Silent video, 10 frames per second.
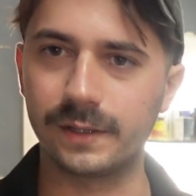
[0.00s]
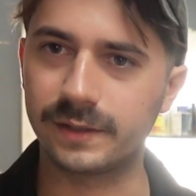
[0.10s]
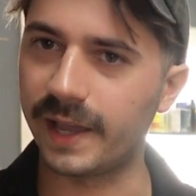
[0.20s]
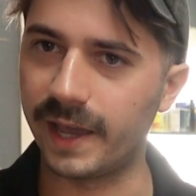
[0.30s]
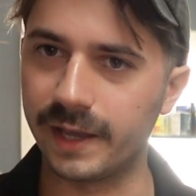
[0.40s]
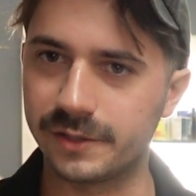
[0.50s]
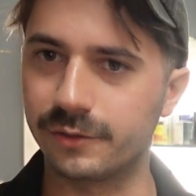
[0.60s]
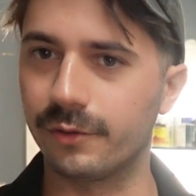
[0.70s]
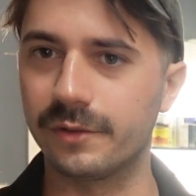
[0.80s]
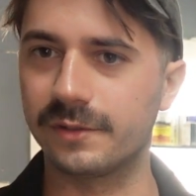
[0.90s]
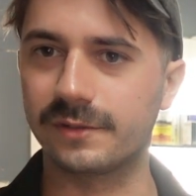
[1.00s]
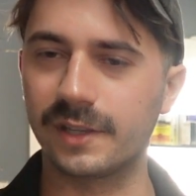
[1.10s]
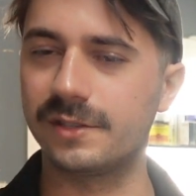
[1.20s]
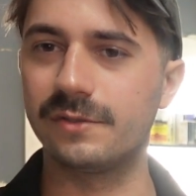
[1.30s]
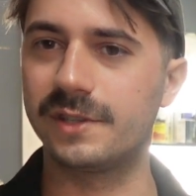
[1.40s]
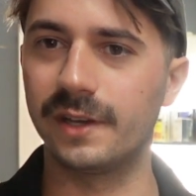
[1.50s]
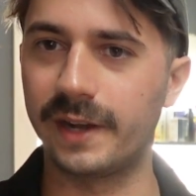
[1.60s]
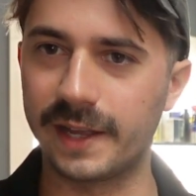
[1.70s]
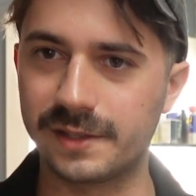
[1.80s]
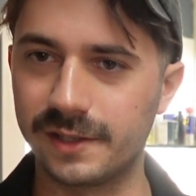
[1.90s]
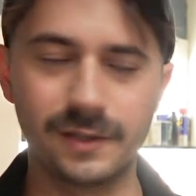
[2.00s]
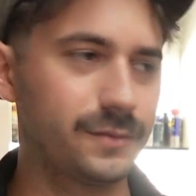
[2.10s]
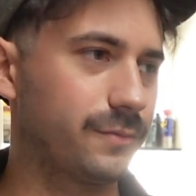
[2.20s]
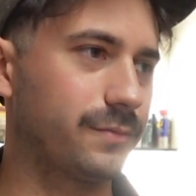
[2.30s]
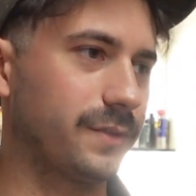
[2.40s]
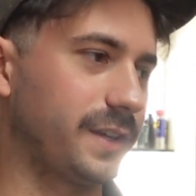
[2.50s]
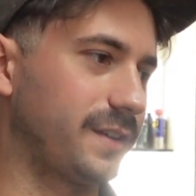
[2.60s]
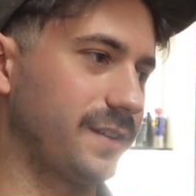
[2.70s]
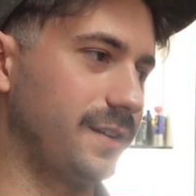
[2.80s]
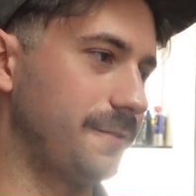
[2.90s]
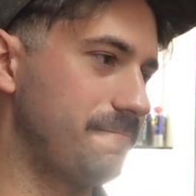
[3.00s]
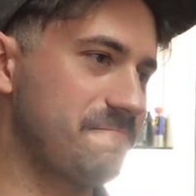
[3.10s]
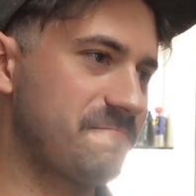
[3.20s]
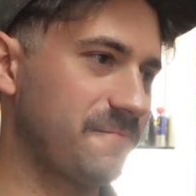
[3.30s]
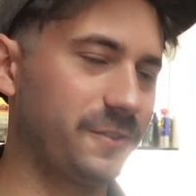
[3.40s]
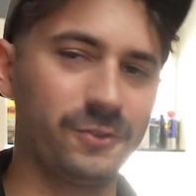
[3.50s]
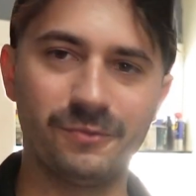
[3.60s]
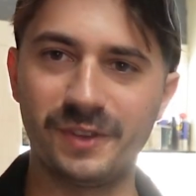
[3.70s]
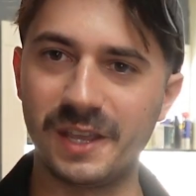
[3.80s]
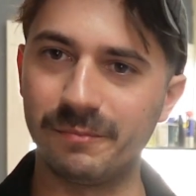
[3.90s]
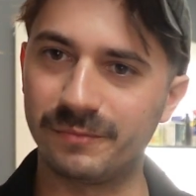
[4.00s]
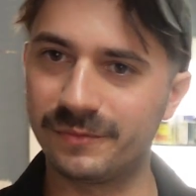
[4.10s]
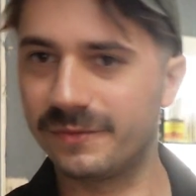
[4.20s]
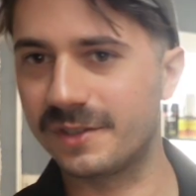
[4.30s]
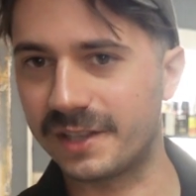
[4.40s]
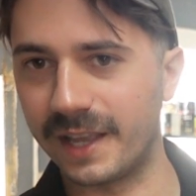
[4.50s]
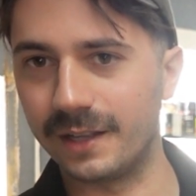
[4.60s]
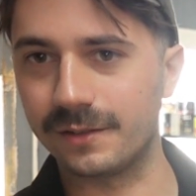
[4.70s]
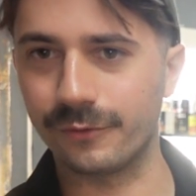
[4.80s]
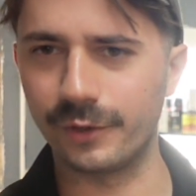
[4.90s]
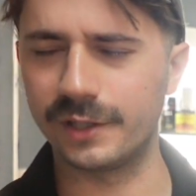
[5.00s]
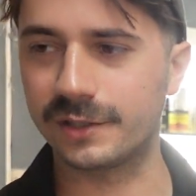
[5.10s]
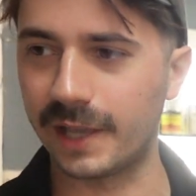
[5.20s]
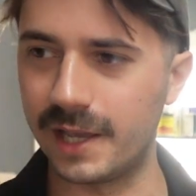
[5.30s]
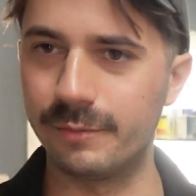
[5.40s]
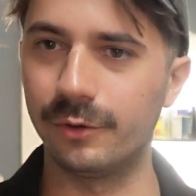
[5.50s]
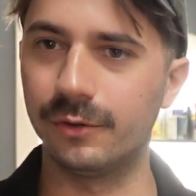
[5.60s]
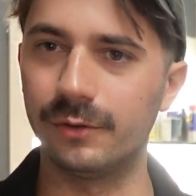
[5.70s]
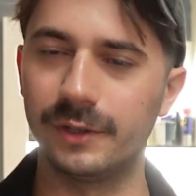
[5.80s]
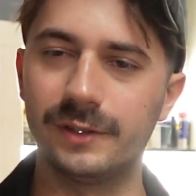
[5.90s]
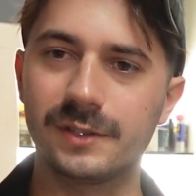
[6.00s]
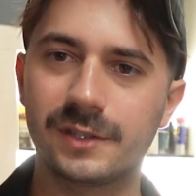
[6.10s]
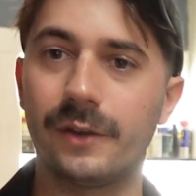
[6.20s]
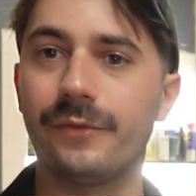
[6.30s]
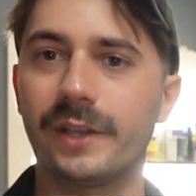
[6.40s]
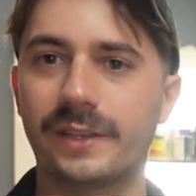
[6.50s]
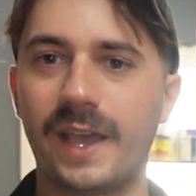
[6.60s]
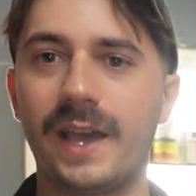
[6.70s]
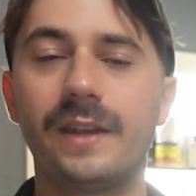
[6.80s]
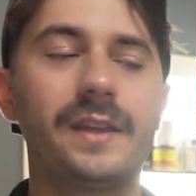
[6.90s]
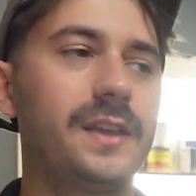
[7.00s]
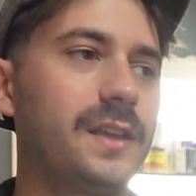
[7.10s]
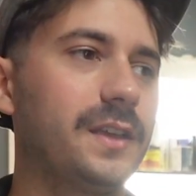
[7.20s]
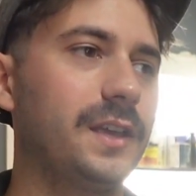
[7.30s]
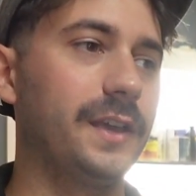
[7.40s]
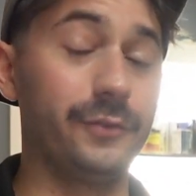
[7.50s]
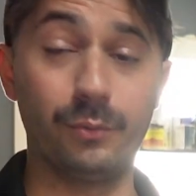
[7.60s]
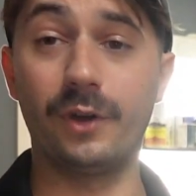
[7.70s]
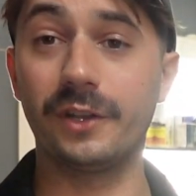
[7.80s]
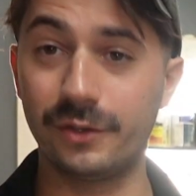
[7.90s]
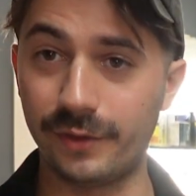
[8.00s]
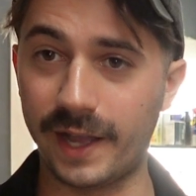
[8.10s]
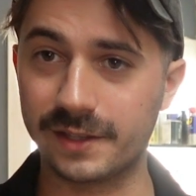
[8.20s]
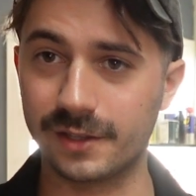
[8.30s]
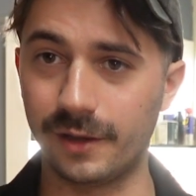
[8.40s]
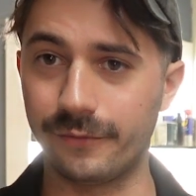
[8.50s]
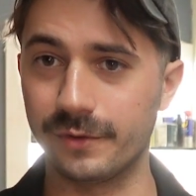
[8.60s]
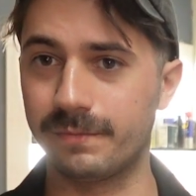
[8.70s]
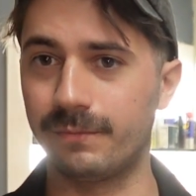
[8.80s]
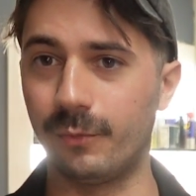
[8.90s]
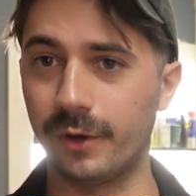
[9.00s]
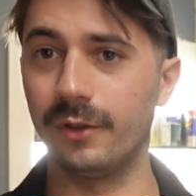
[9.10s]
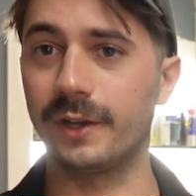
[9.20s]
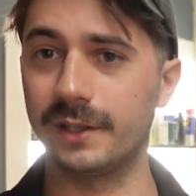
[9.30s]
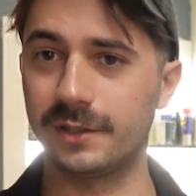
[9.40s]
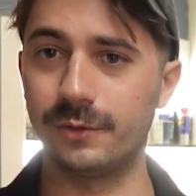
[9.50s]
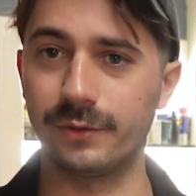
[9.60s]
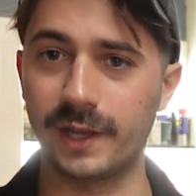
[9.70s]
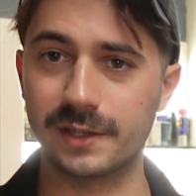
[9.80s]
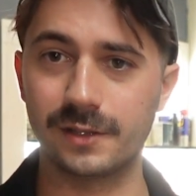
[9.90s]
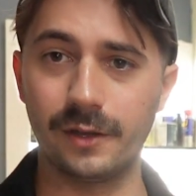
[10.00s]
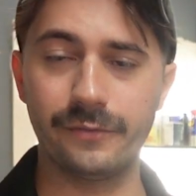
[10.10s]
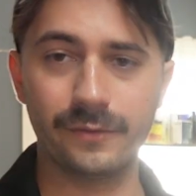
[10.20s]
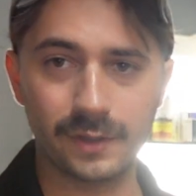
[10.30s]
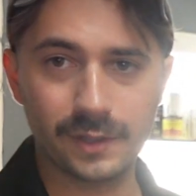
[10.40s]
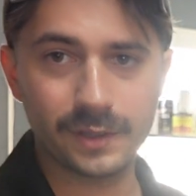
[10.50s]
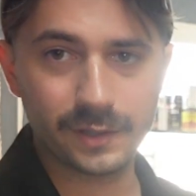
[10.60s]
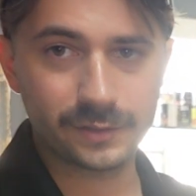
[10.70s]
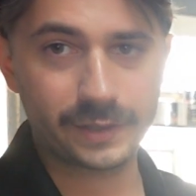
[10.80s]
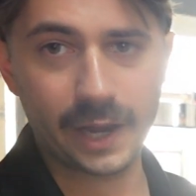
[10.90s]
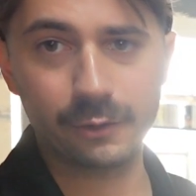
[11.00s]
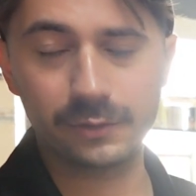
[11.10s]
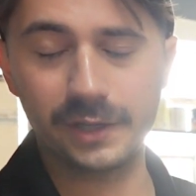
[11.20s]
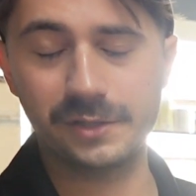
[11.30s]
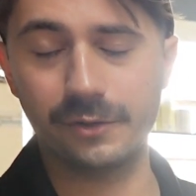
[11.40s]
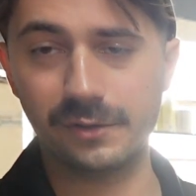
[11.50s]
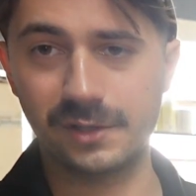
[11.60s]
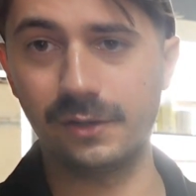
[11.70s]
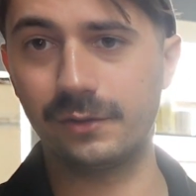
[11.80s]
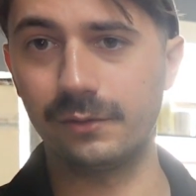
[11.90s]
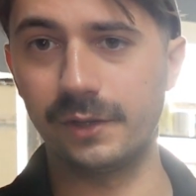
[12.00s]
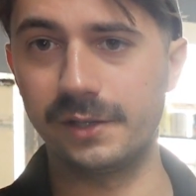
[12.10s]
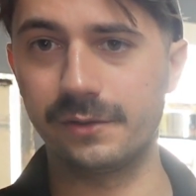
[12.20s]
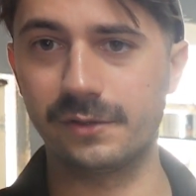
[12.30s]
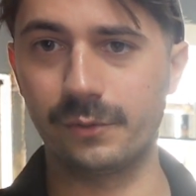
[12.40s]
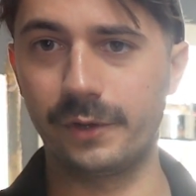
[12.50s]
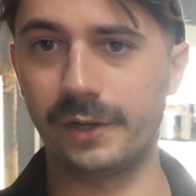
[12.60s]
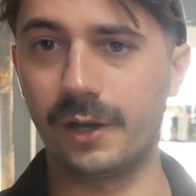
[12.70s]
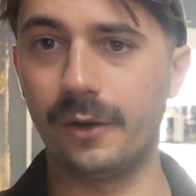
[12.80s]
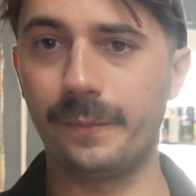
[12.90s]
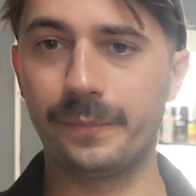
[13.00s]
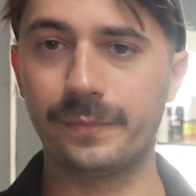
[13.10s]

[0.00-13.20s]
tags, the things you see on Etsy, like little name stands for each table and stuff like that. If you want to do that stuff or want to look into doing that stuff, diode laser or CO2 laser is the way to go.